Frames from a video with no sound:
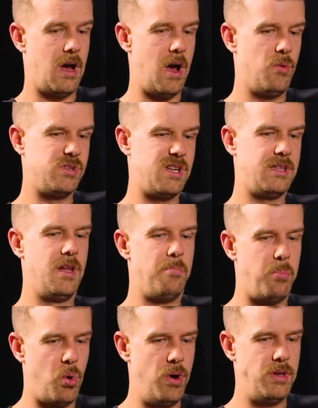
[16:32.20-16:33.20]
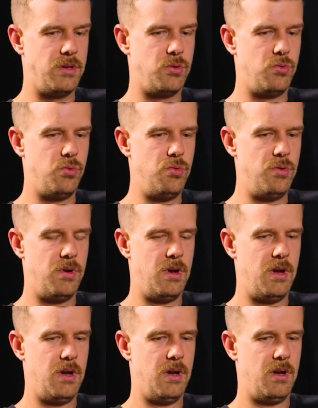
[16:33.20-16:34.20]
was at the point to
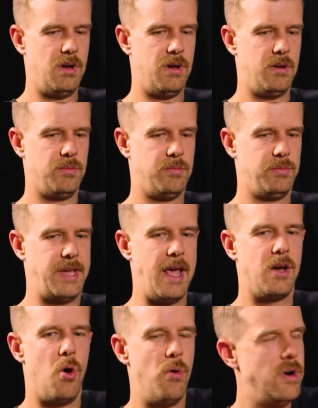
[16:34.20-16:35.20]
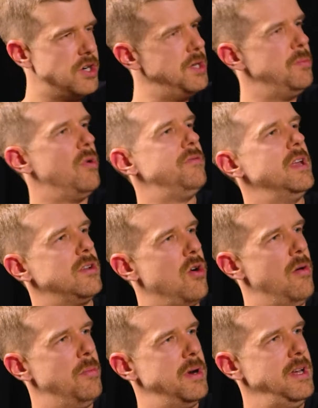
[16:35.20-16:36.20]
take ownership of that
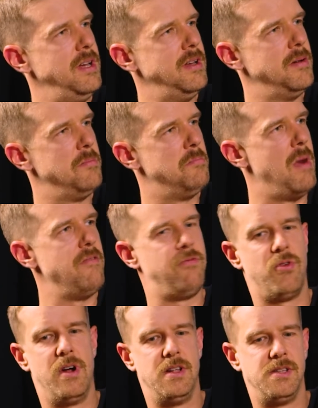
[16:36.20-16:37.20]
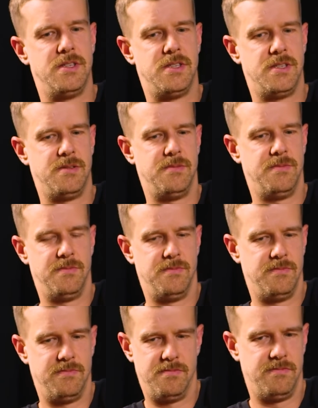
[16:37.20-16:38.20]
company, my friends
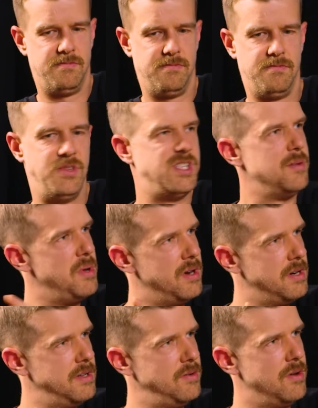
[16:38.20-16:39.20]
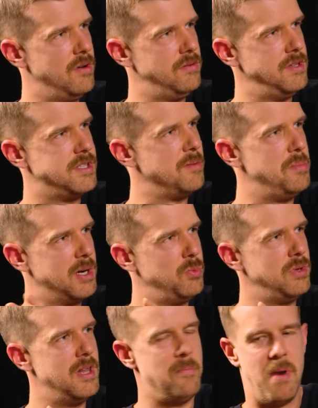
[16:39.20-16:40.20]
disappeared. Disappeared
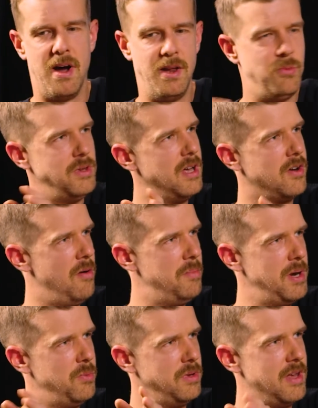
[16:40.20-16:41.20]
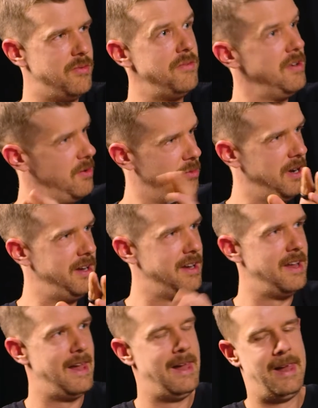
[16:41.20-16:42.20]
with the money, with the company, with everything,
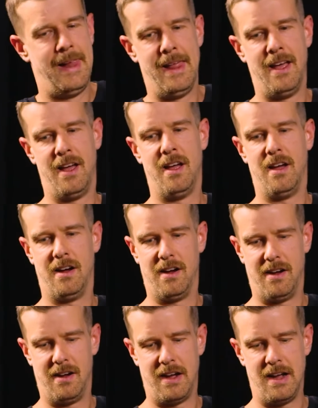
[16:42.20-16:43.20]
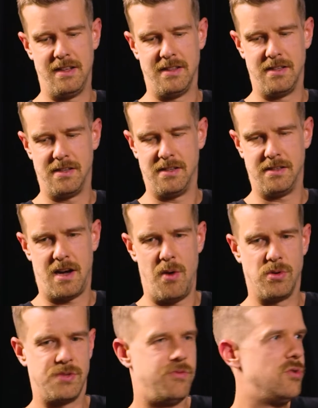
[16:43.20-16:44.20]
really. And I
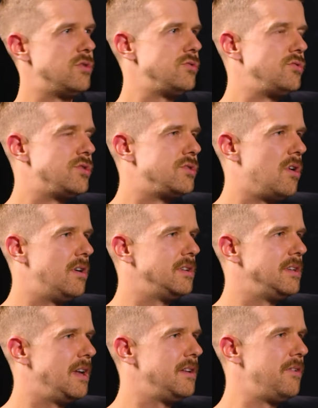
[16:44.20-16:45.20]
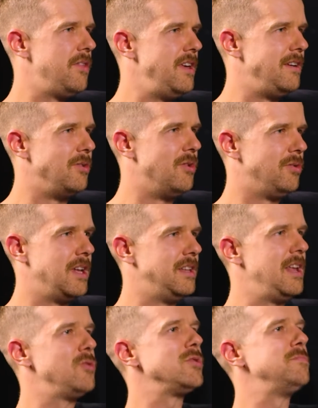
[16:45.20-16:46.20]
was forced to start another thing.
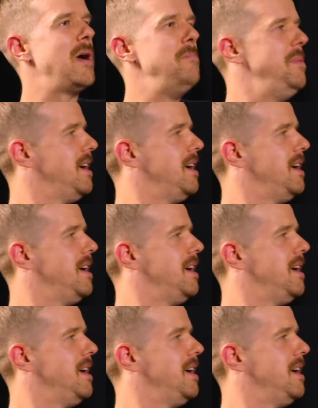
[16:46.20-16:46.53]
That was my